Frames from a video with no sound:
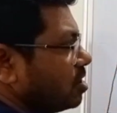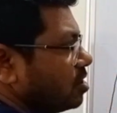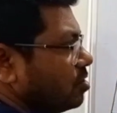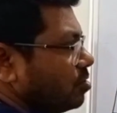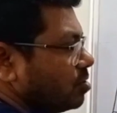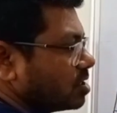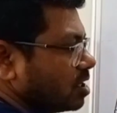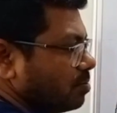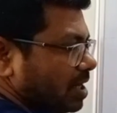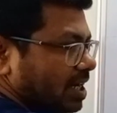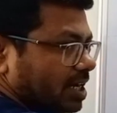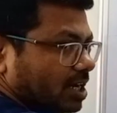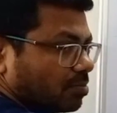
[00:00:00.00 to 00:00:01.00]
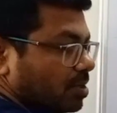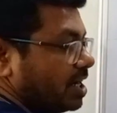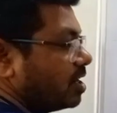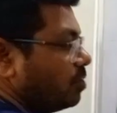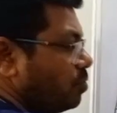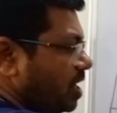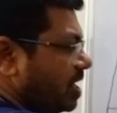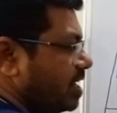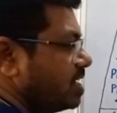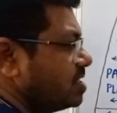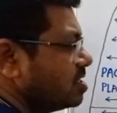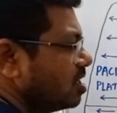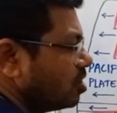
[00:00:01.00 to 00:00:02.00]
the North American plate,
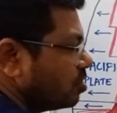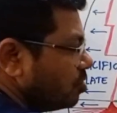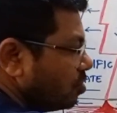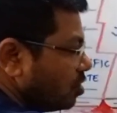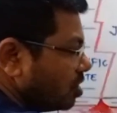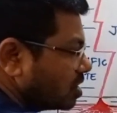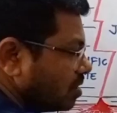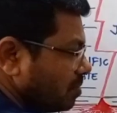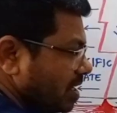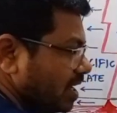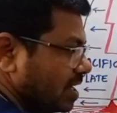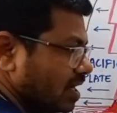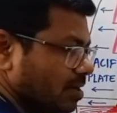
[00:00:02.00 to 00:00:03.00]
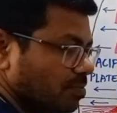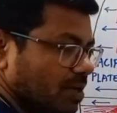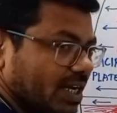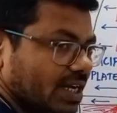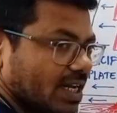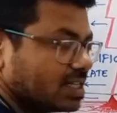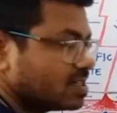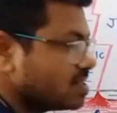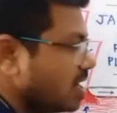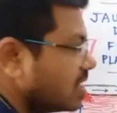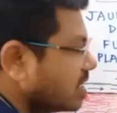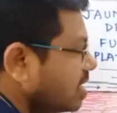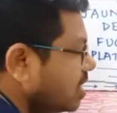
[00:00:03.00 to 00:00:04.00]
whereas North American plate has
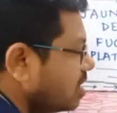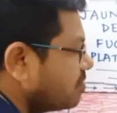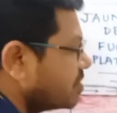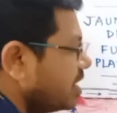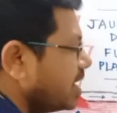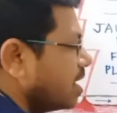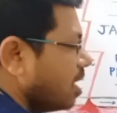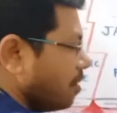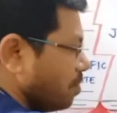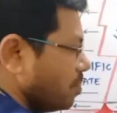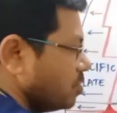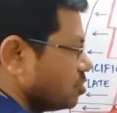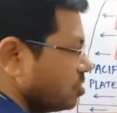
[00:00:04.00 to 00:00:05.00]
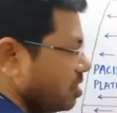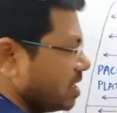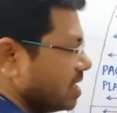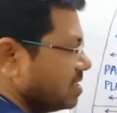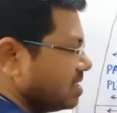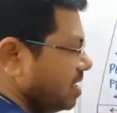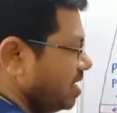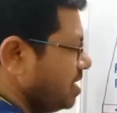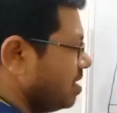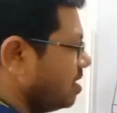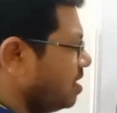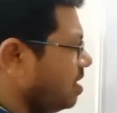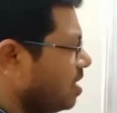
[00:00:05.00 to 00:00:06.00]
started lifting up. So you can see
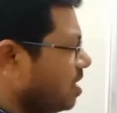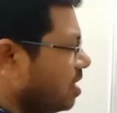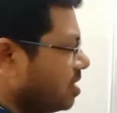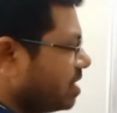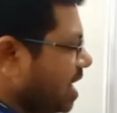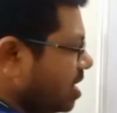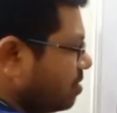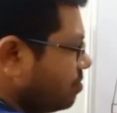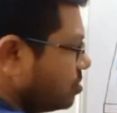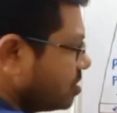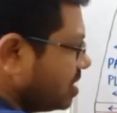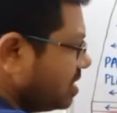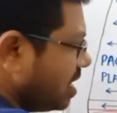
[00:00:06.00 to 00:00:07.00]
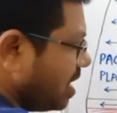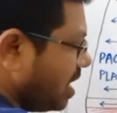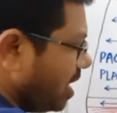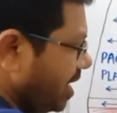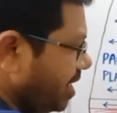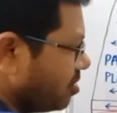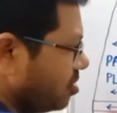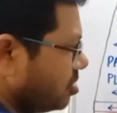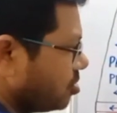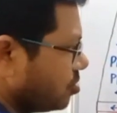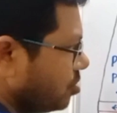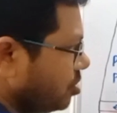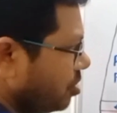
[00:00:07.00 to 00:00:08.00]
here that if you see the height
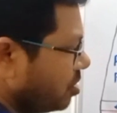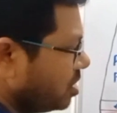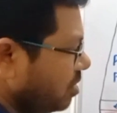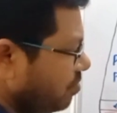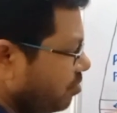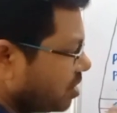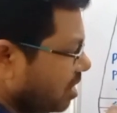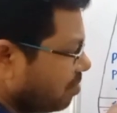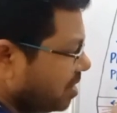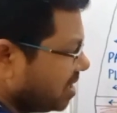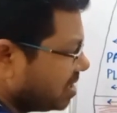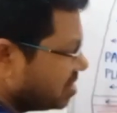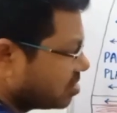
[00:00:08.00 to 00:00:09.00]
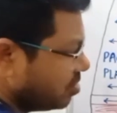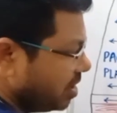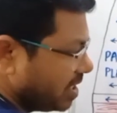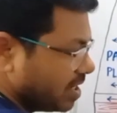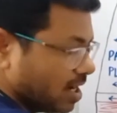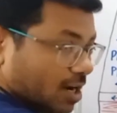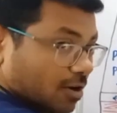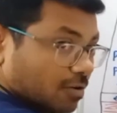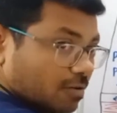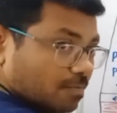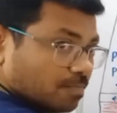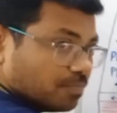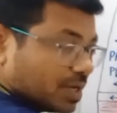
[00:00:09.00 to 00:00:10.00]
also, Yuan-Di Fuca plate is going
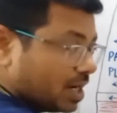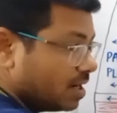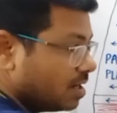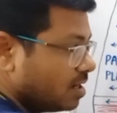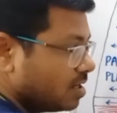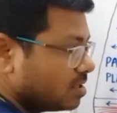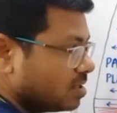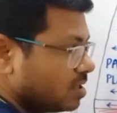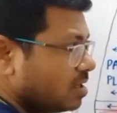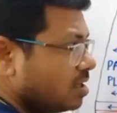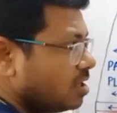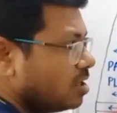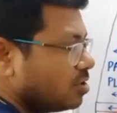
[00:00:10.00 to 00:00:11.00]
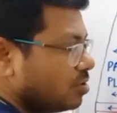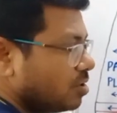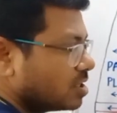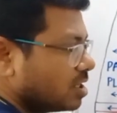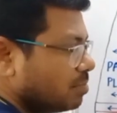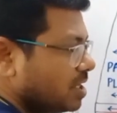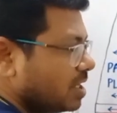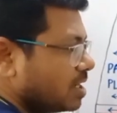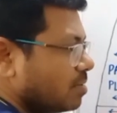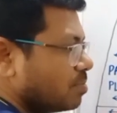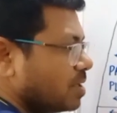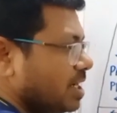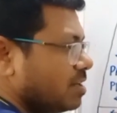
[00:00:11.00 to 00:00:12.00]
down under the North
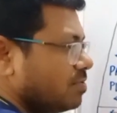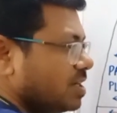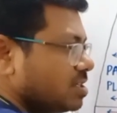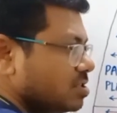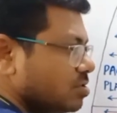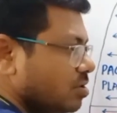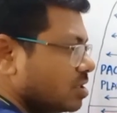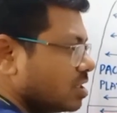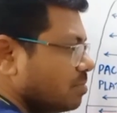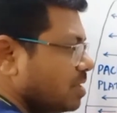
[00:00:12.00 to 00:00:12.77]
American plate, whereas North